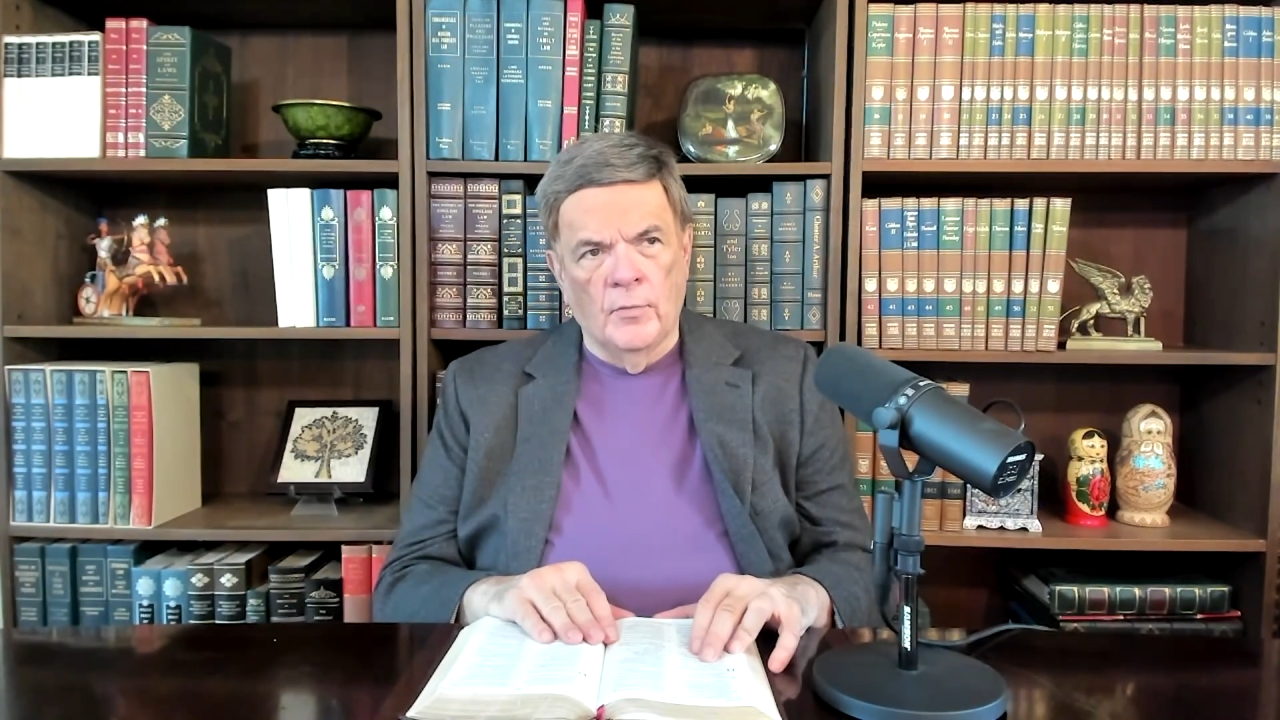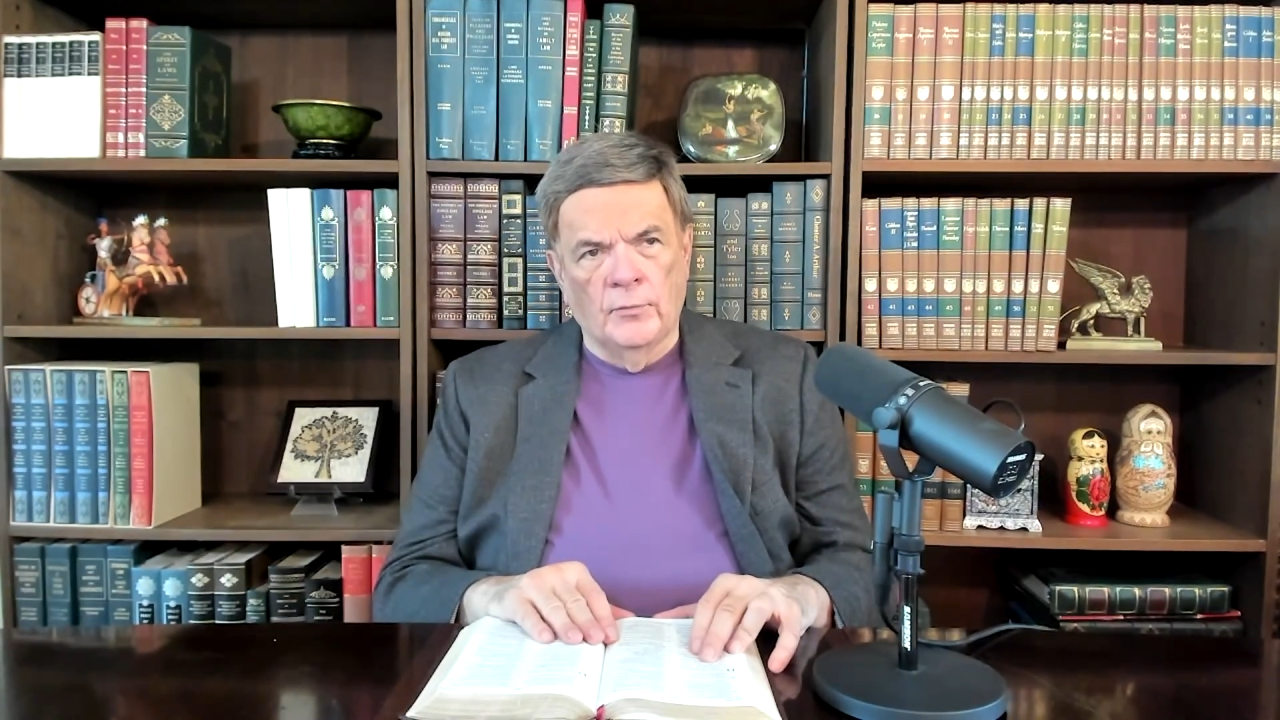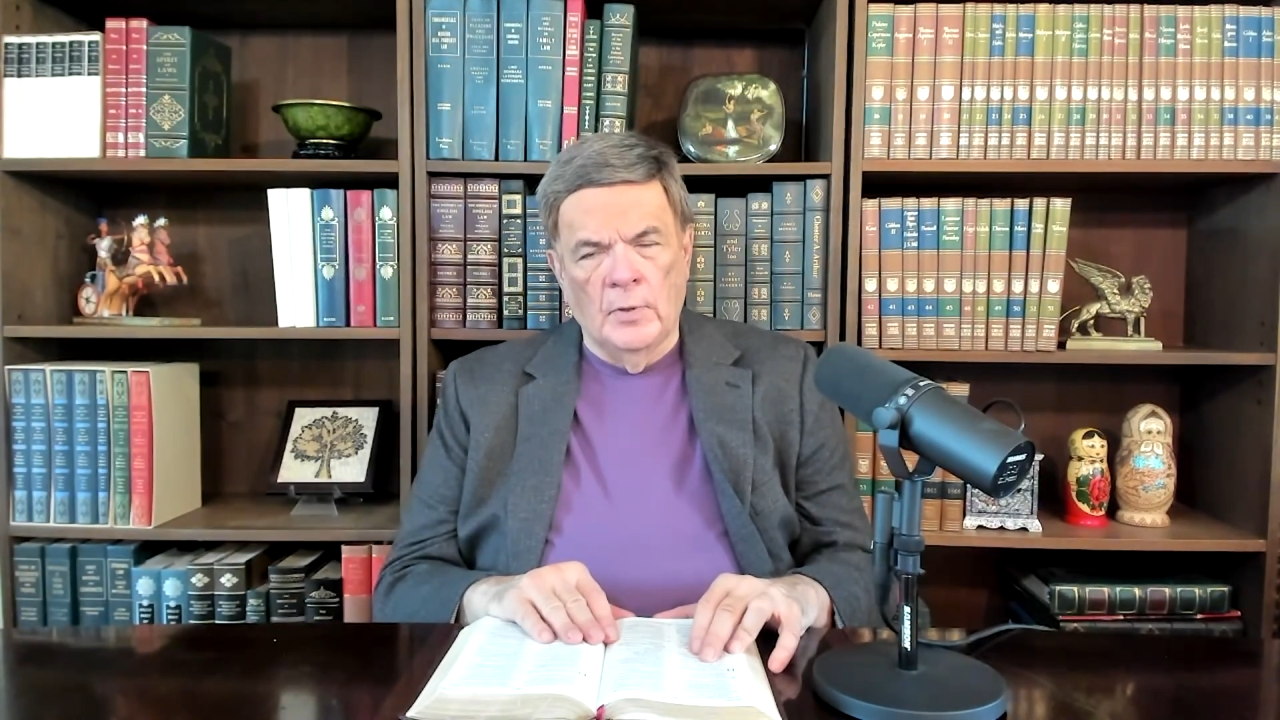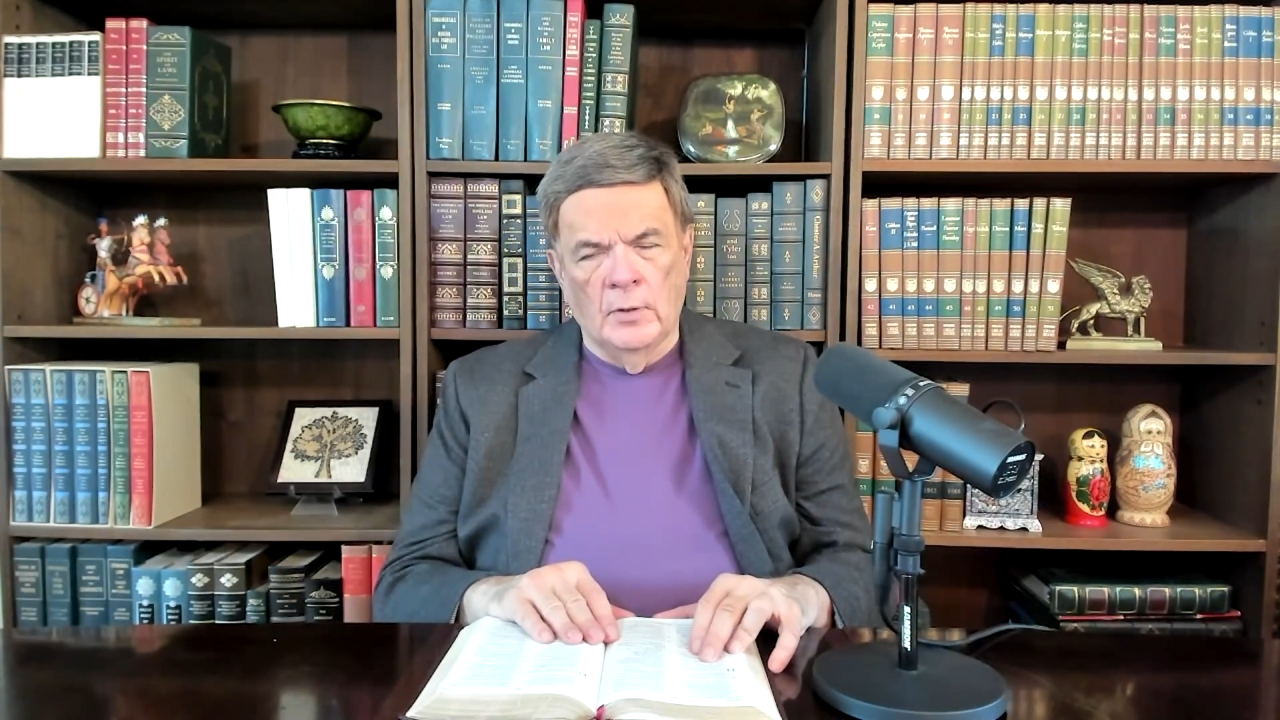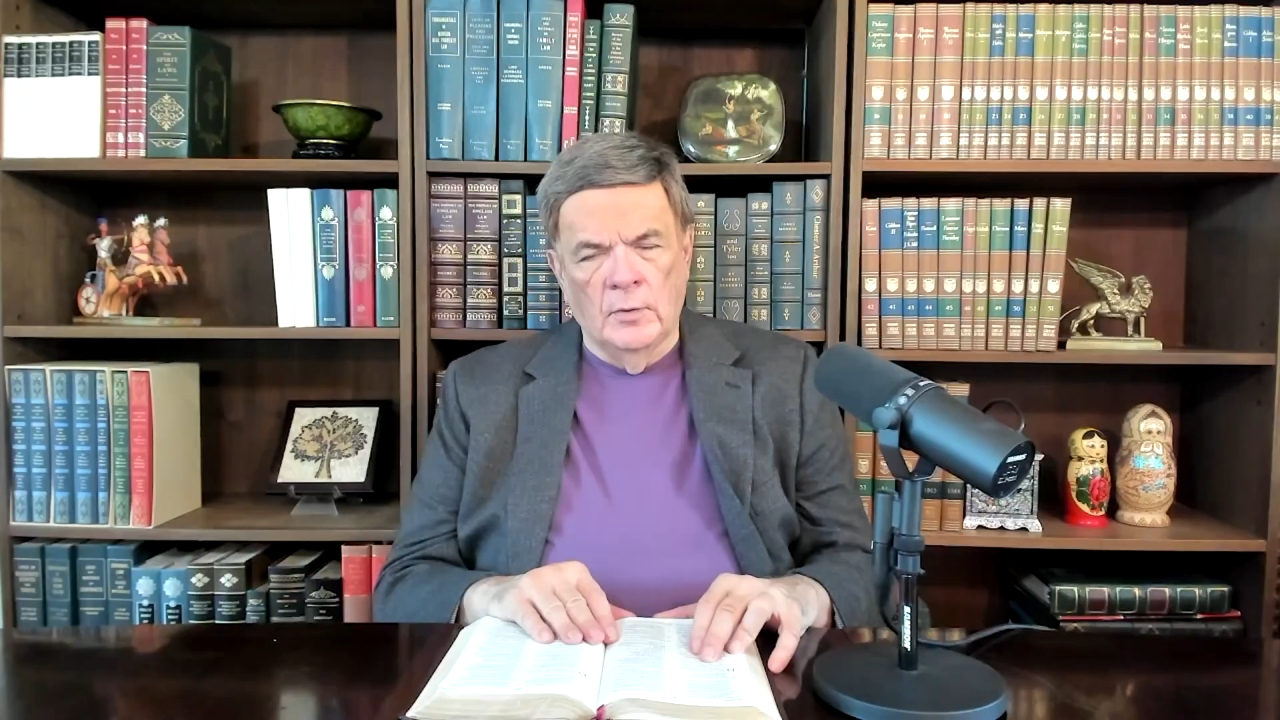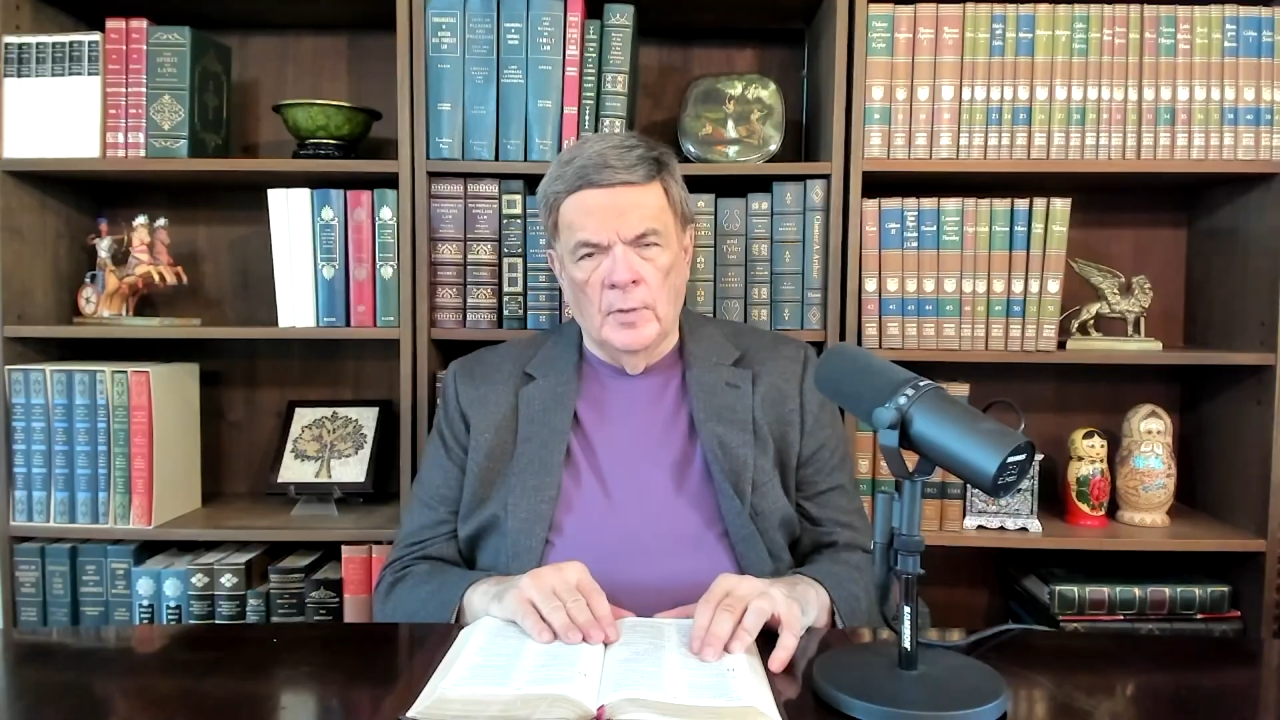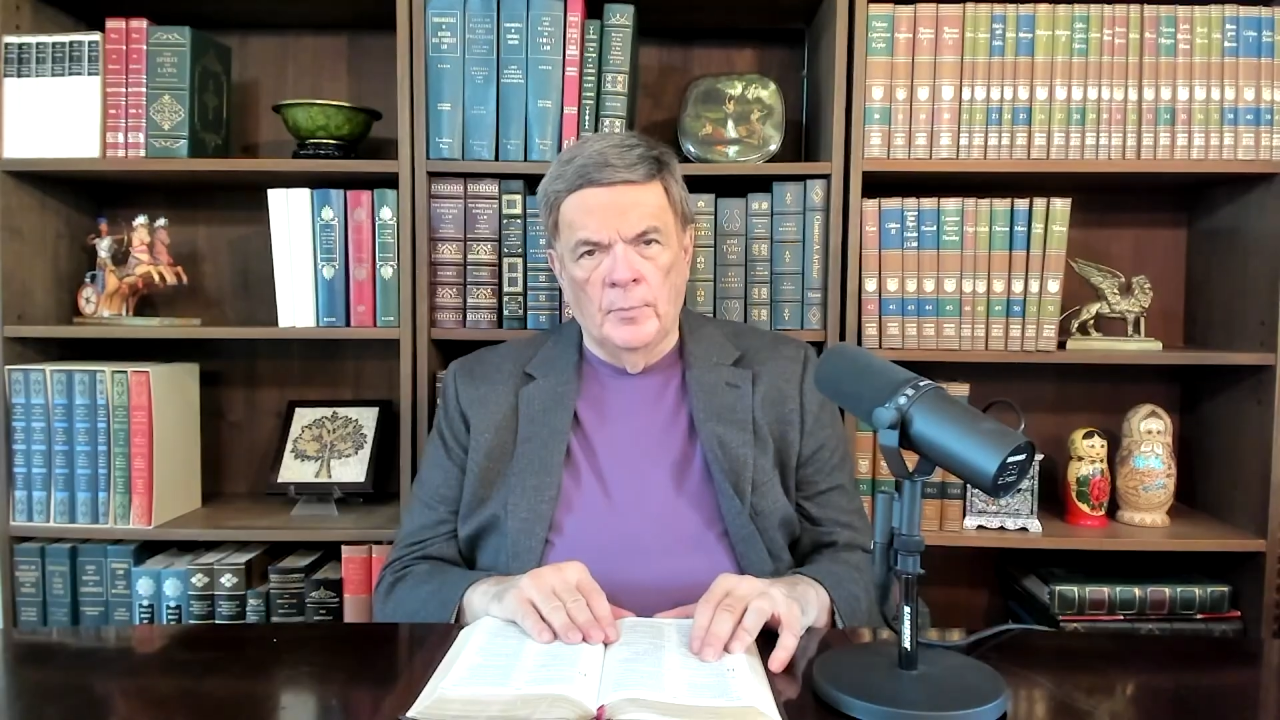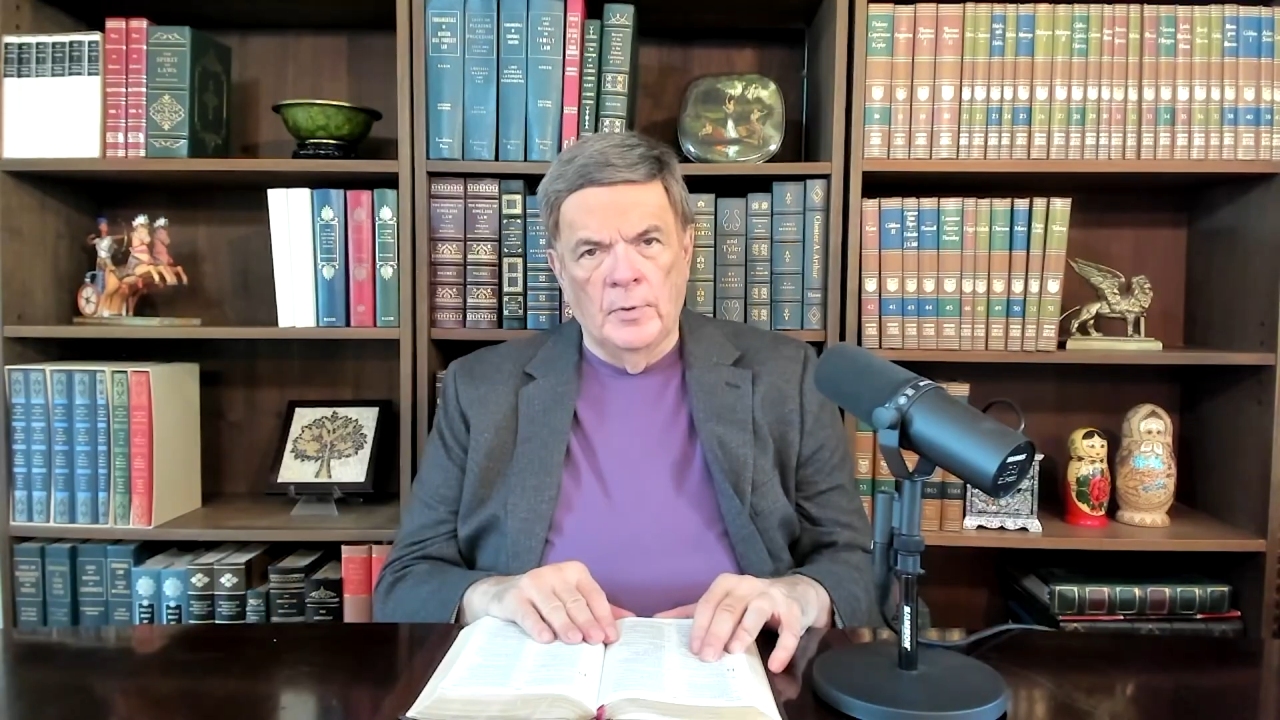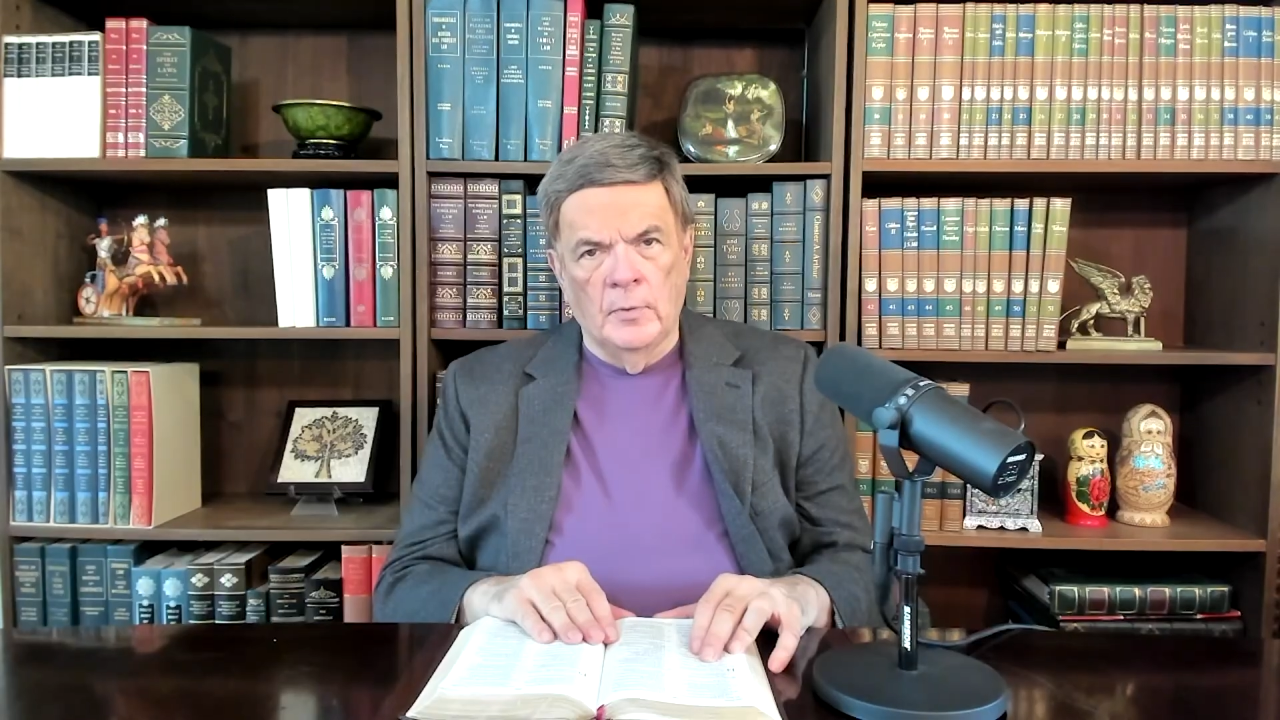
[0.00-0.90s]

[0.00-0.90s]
stand up and